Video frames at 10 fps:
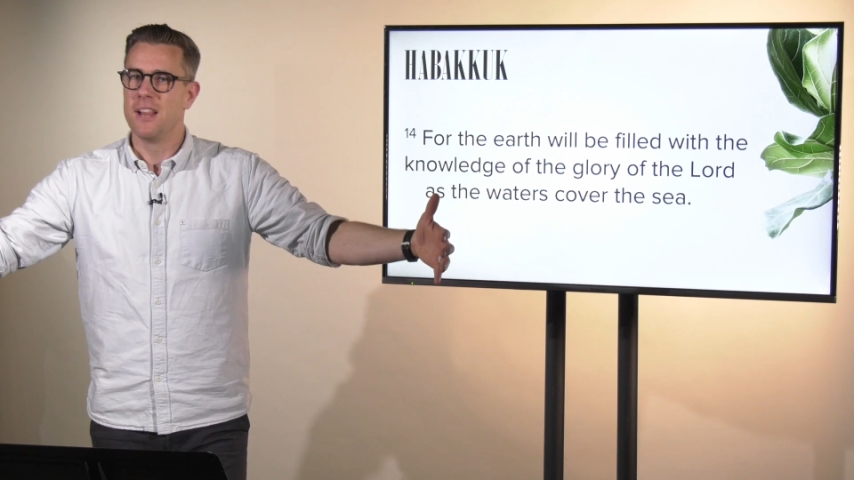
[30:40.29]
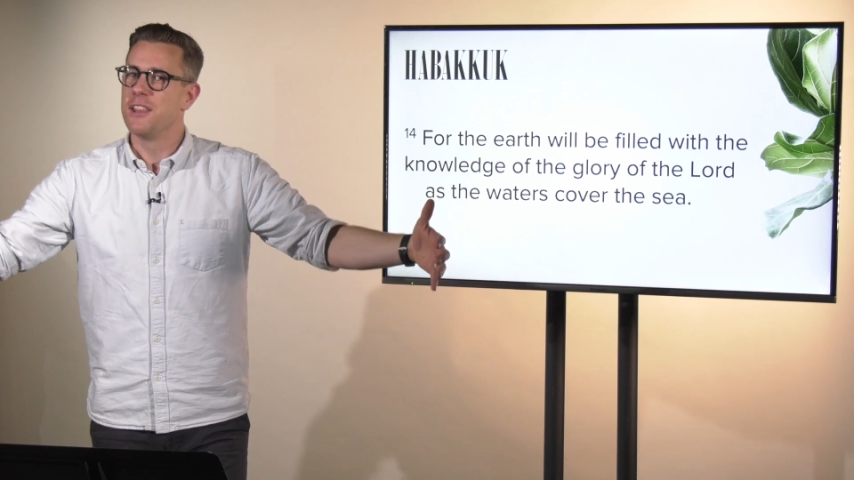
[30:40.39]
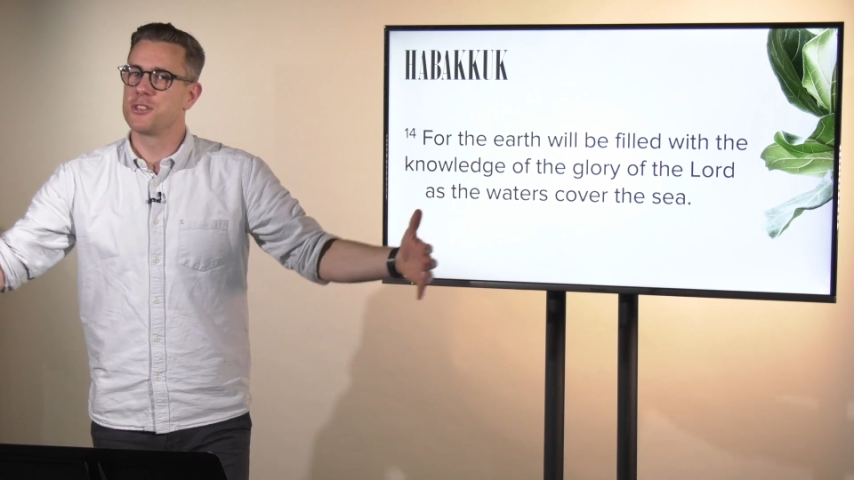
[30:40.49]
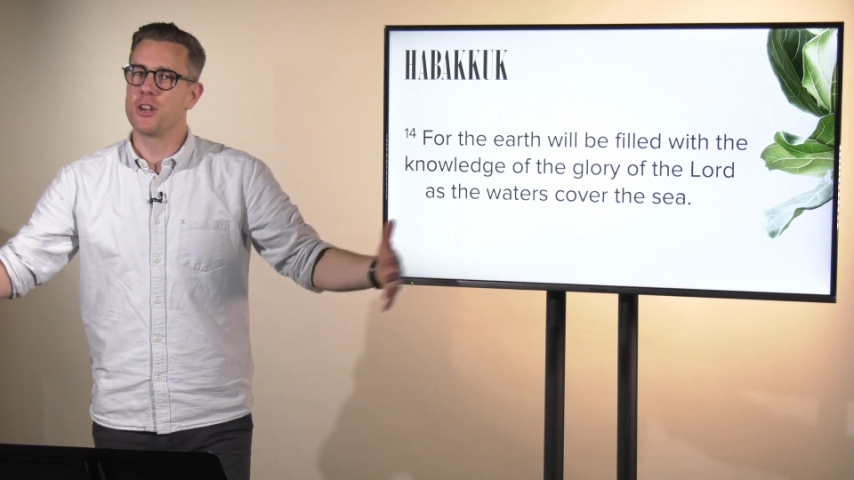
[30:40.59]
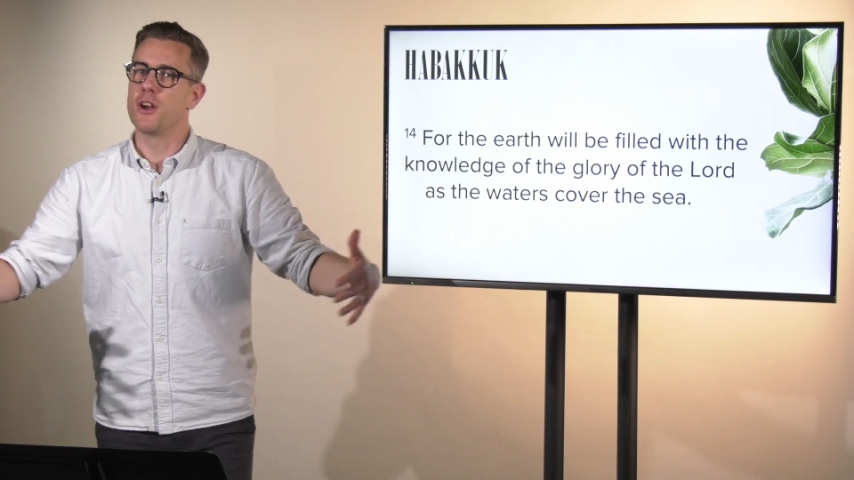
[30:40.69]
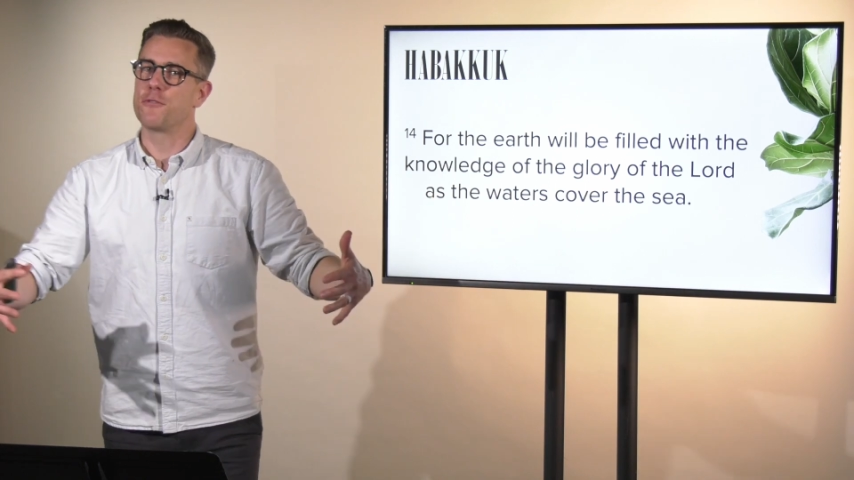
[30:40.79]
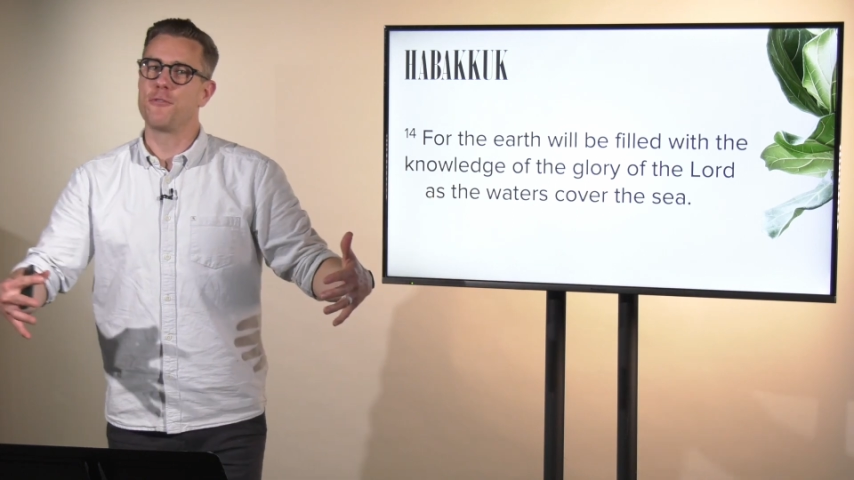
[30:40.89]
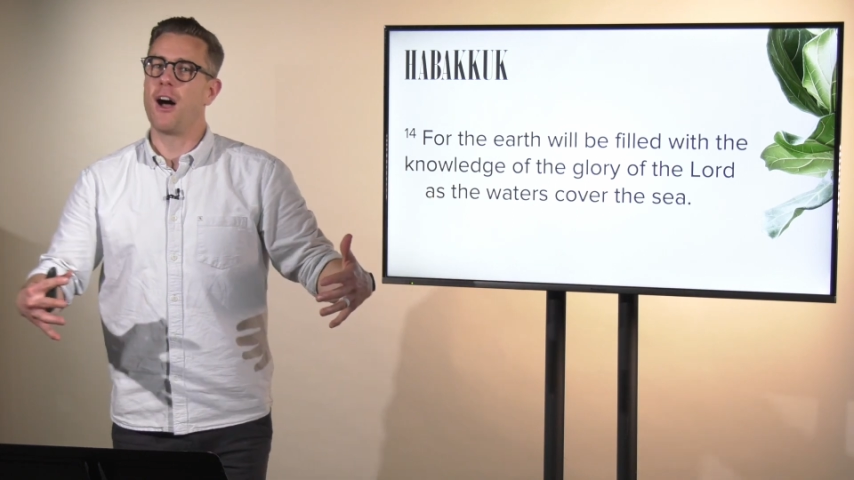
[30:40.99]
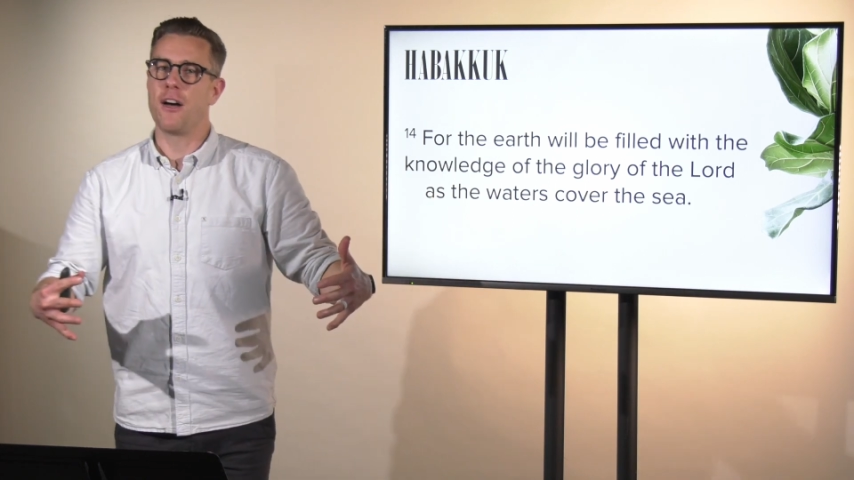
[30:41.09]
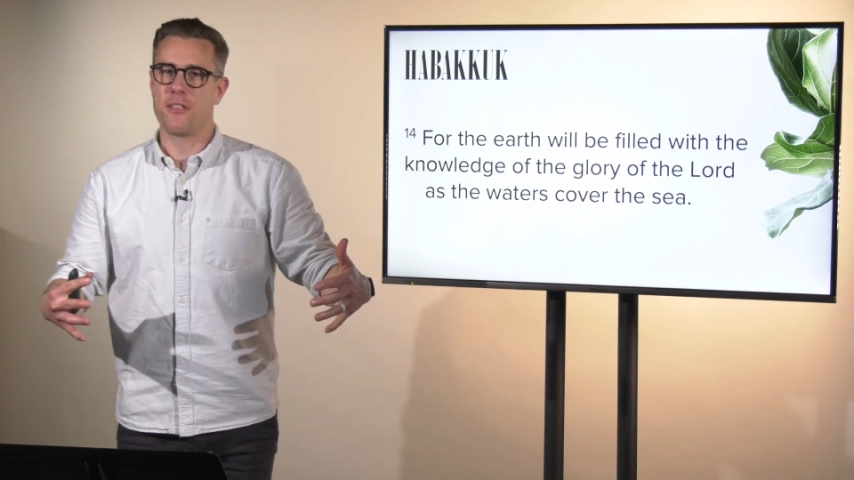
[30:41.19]
there's only
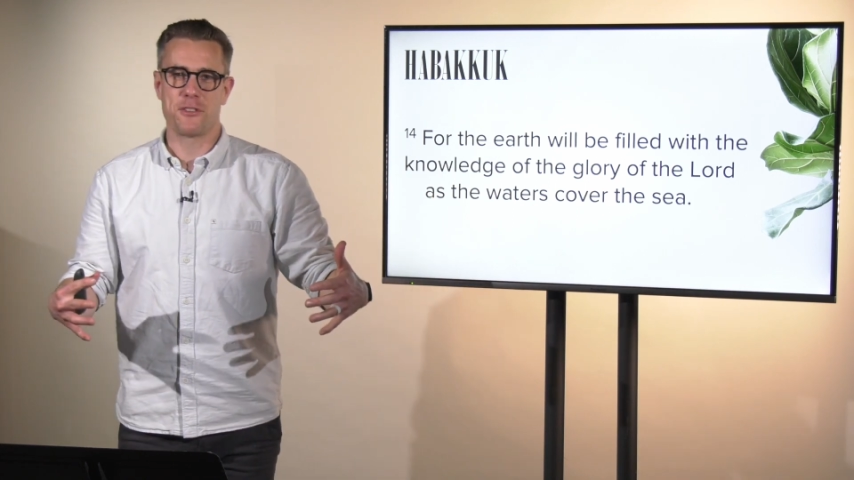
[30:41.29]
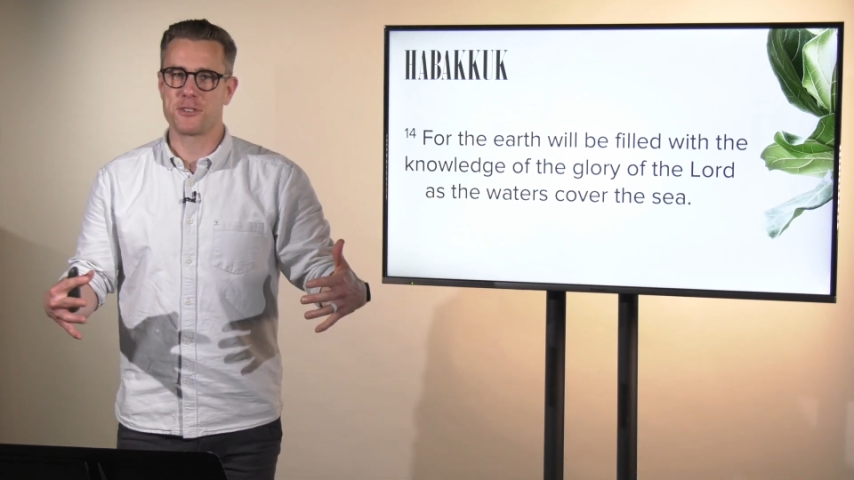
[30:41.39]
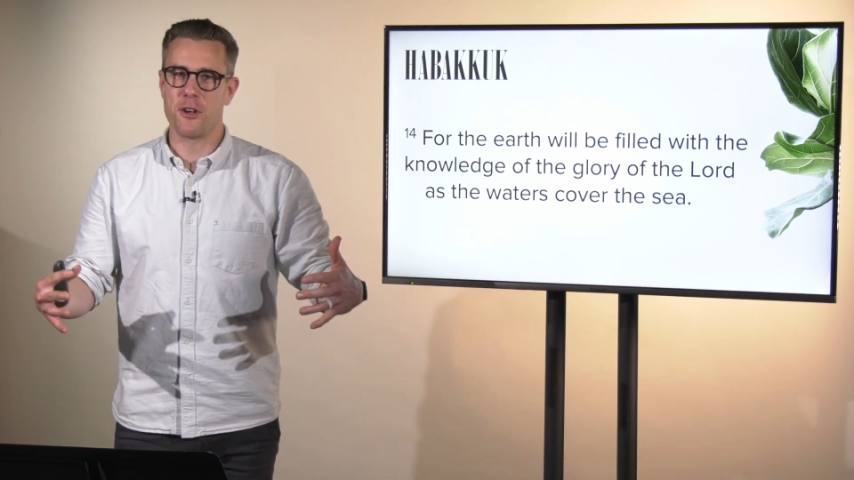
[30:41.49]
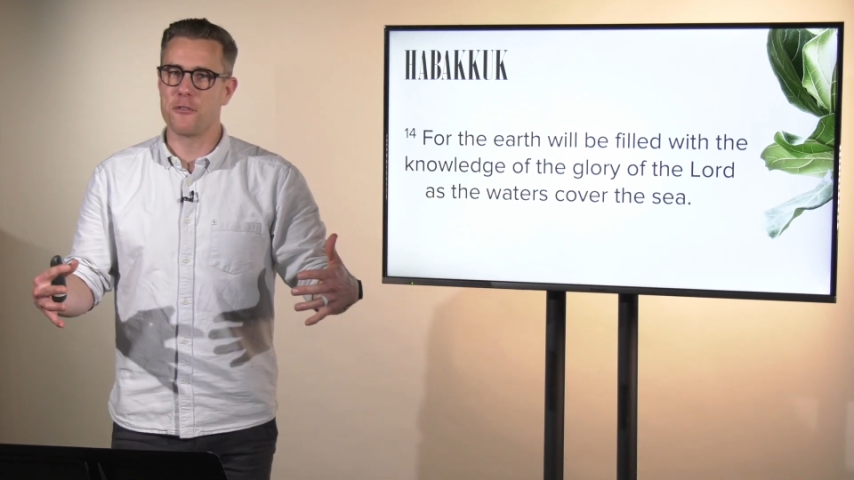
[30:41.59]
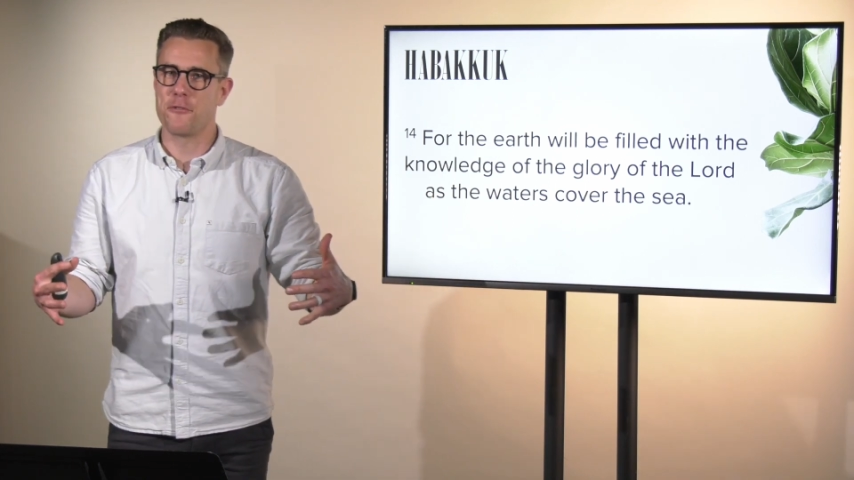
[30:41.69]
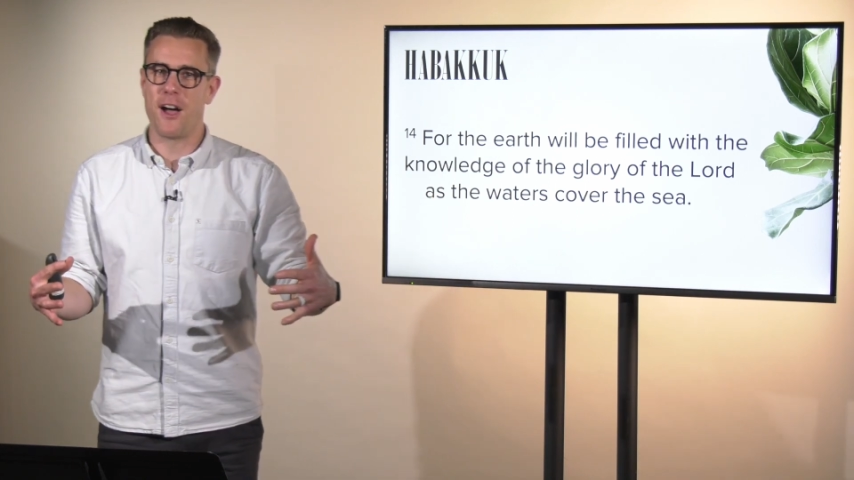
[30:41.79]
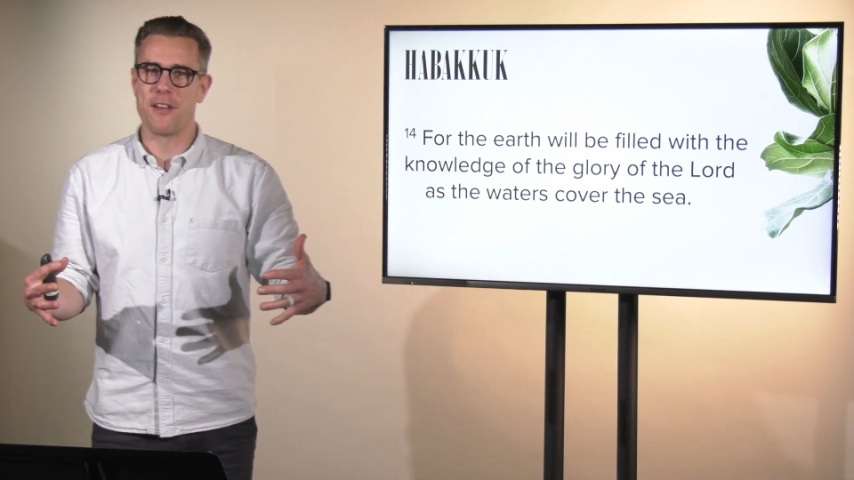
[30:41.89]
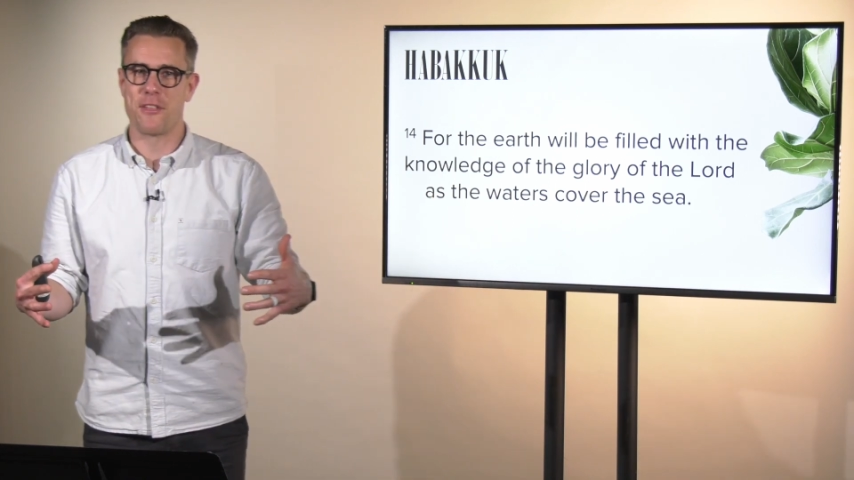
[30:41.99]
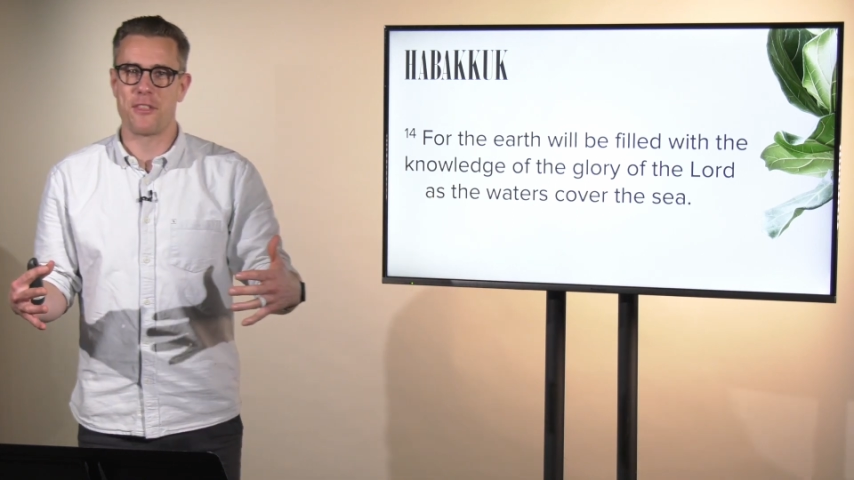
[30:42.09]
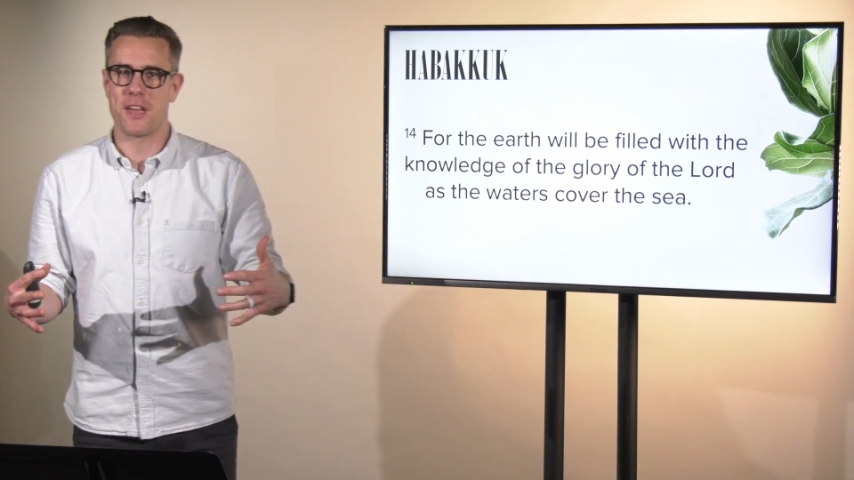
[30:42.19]
so far
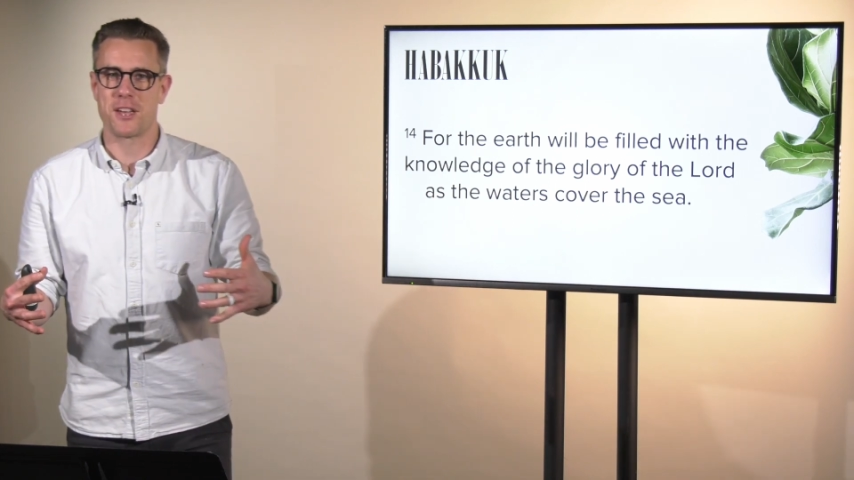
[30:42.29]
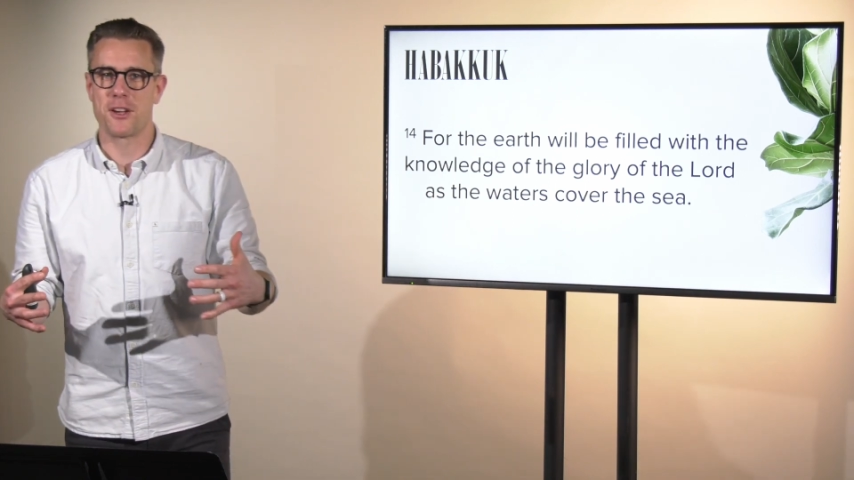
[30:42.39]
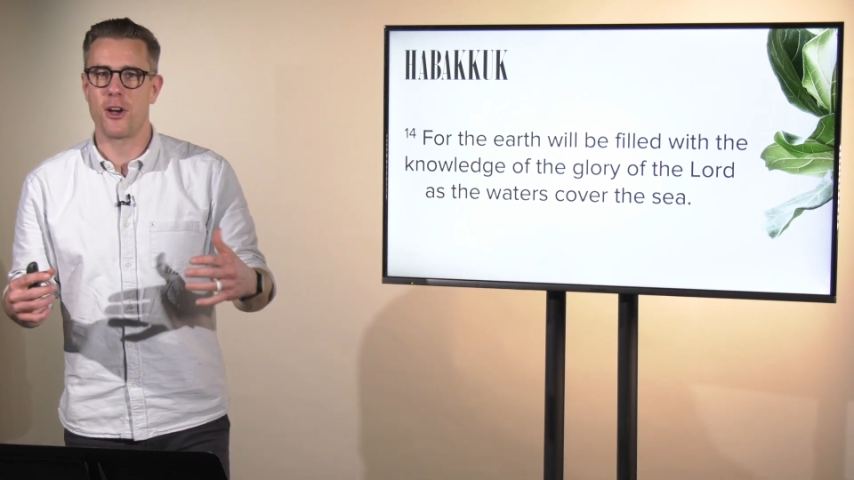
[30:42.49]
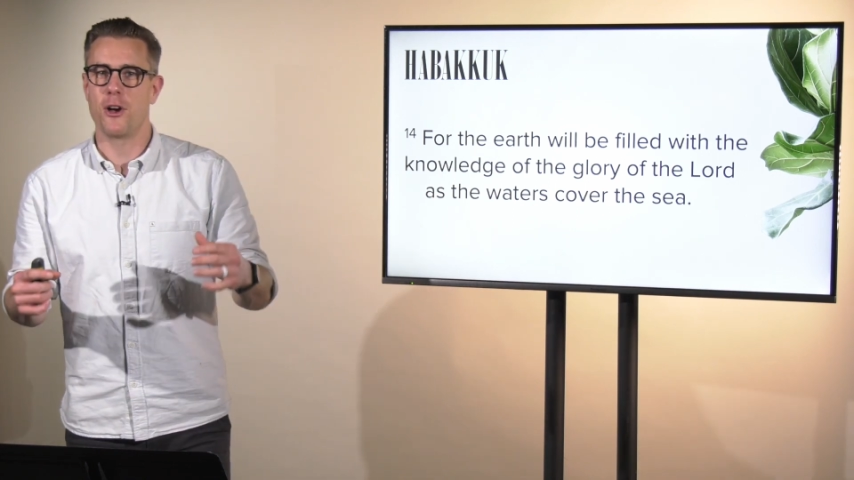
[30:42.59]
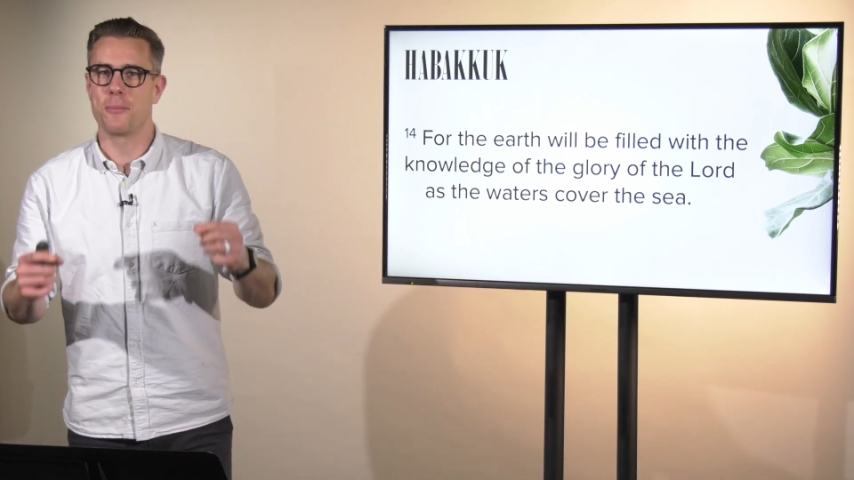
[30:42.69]
that they can go,